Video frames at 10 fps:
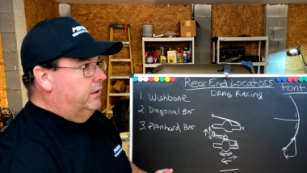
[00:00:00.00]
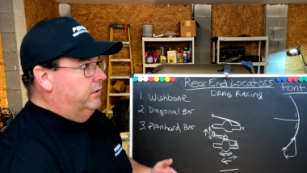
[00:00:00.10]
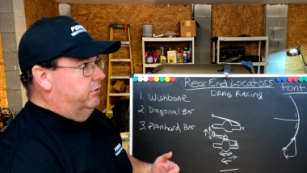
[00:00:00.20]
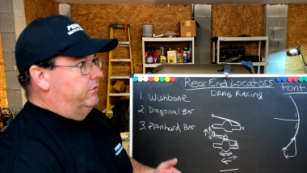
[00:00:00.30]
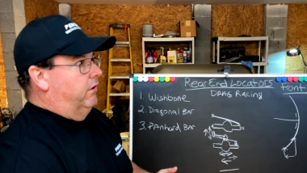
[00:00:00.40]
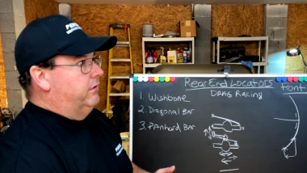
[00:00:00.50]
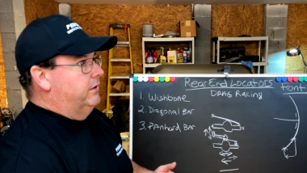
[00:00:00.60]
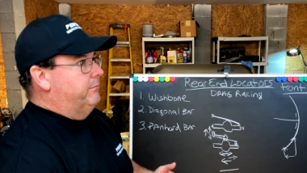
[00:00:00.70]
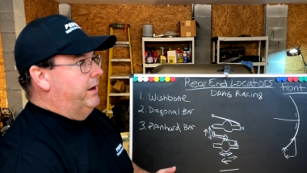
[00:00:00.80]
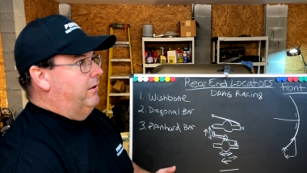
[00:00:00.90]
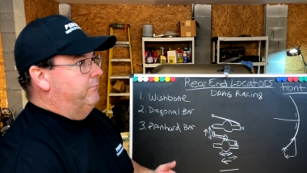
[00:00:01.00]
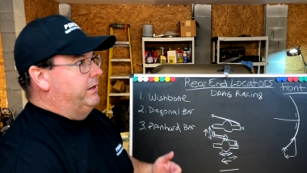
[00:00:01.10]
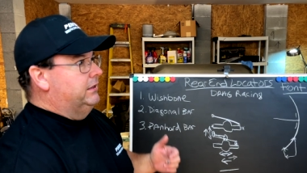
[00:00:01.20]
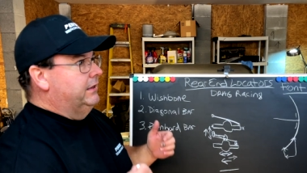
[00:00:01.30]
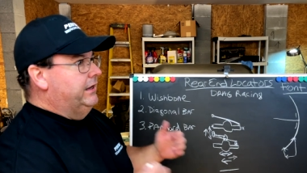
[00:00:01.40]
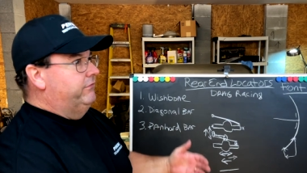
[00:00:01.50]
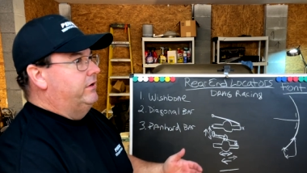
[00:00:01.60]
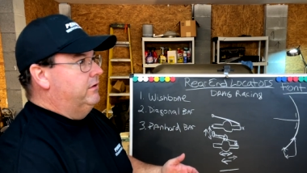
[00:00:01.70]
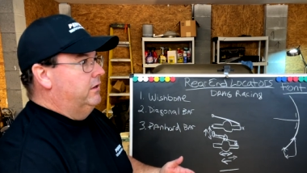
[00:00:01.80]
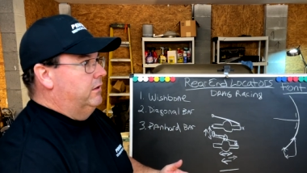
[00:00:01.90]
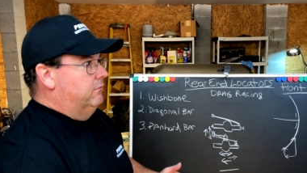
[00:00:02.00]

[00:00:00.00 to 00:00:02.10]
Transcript: You're talking about me leaving